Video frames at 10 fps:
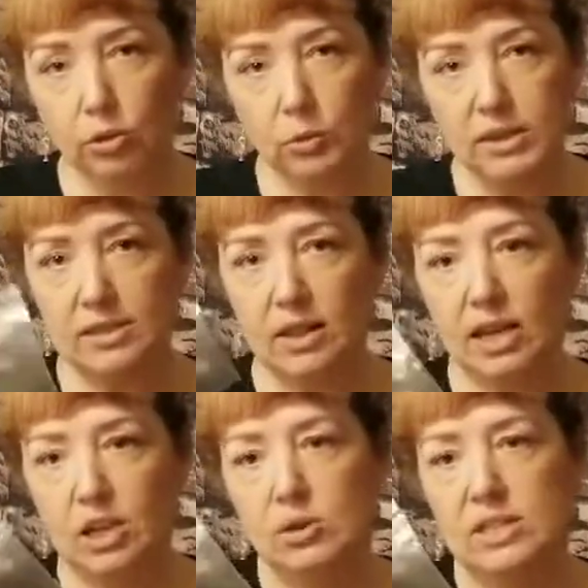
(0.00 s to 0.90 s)
The reason
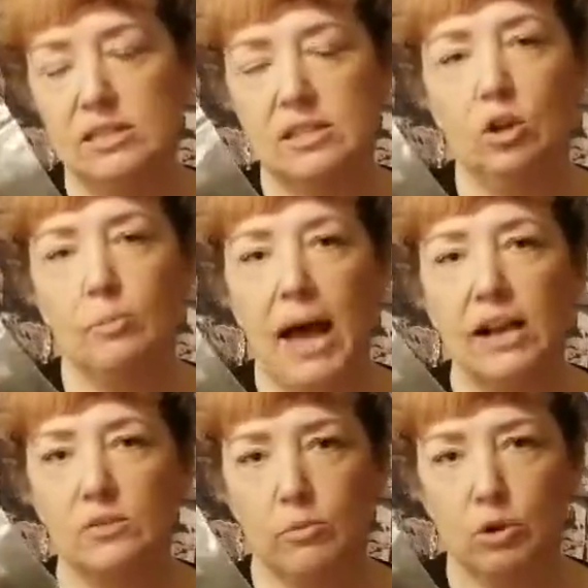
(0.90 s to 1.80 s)
I use these little
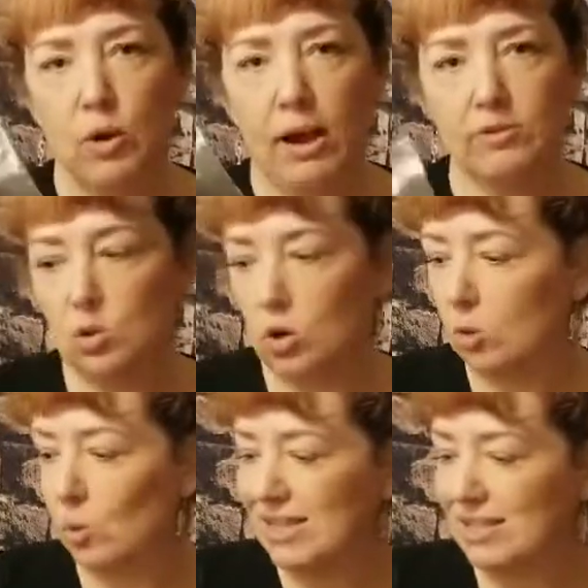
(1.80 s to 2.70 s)
bags from the craft
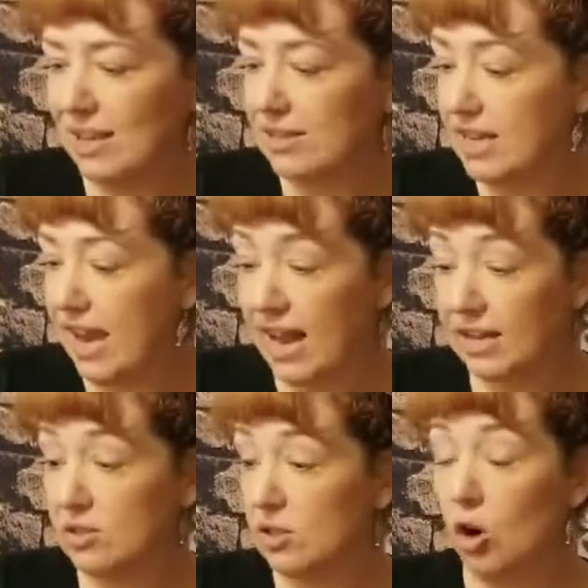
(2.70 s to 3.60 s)
store when Scentsy
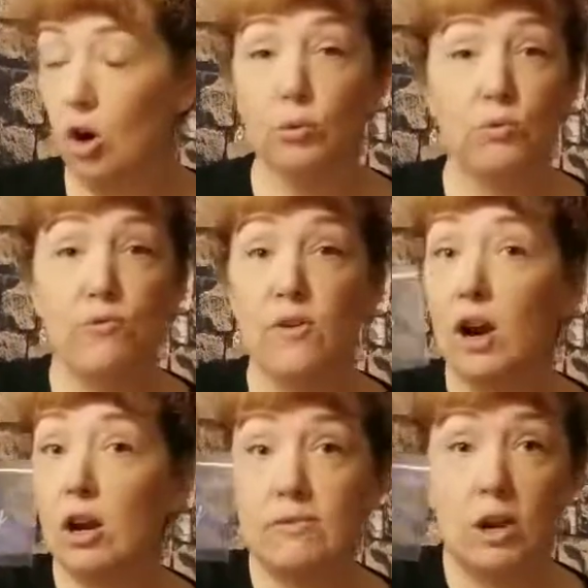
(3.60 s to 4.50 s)
has their own
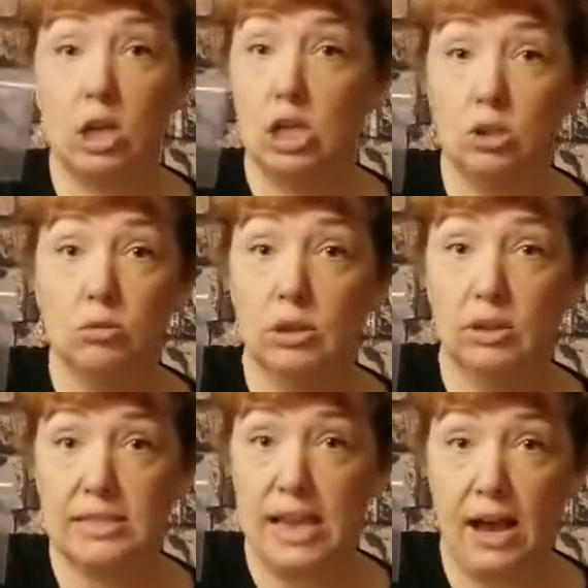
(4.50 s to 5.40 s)
very, very cute
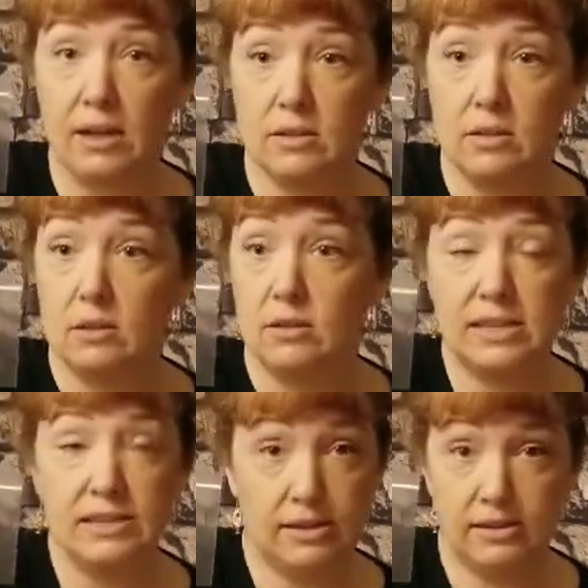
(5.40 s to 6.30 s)
little sacks.
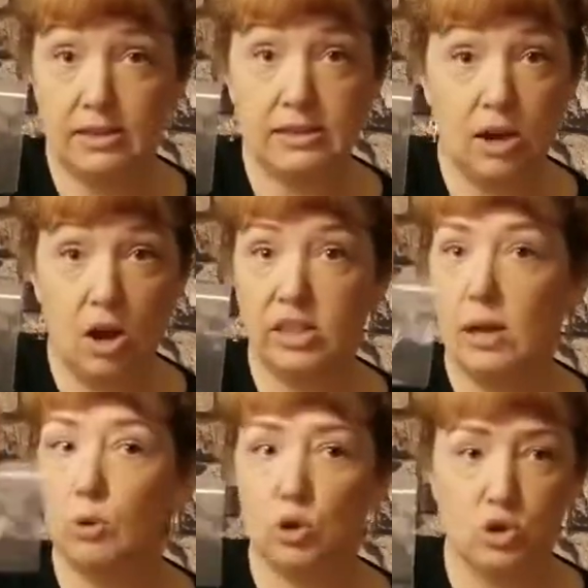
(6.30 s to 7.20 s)
They say Scentsy on
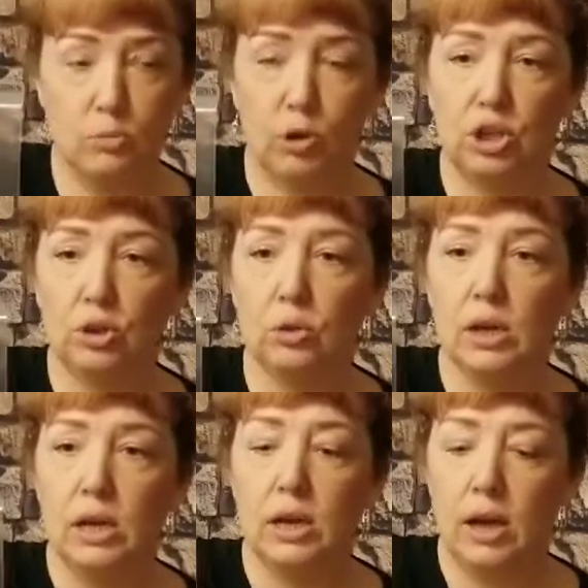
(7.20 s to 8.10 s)
them. They're super cute.
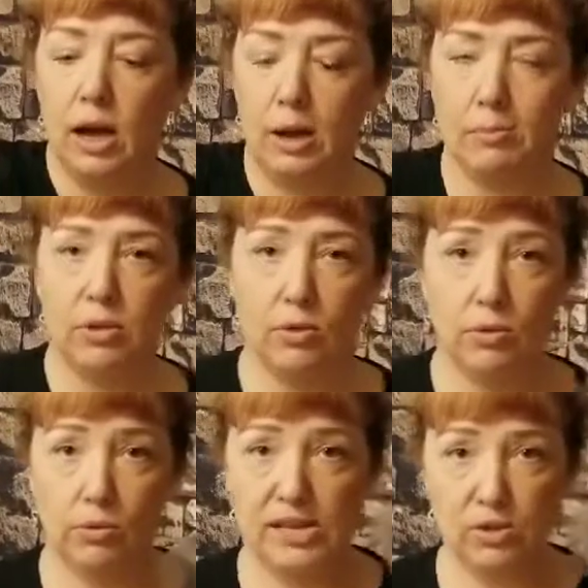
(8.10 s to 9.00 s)

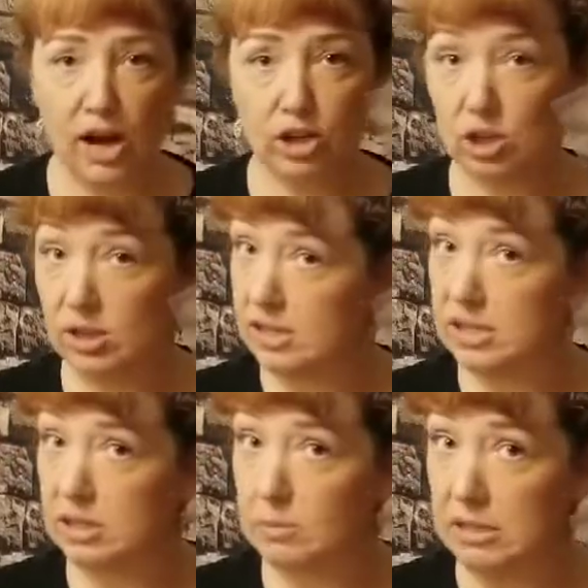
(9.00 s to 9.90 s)
These are actually
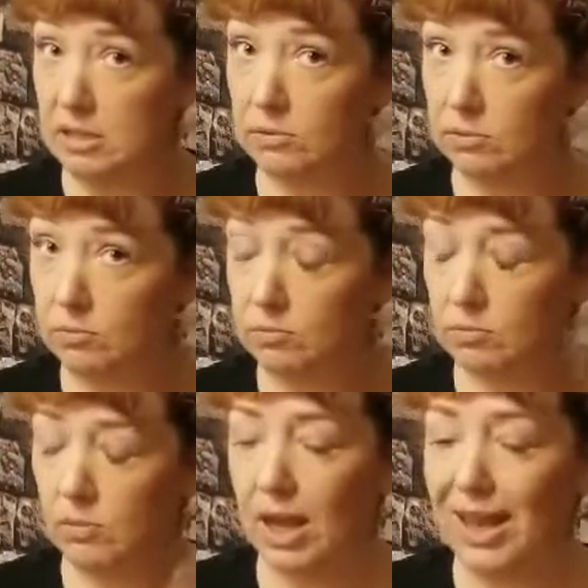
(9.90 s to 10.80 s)
less expensive.
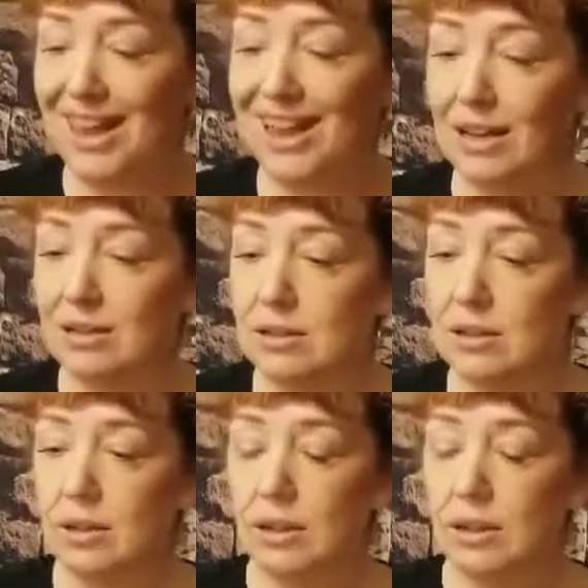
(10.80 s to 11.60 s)
And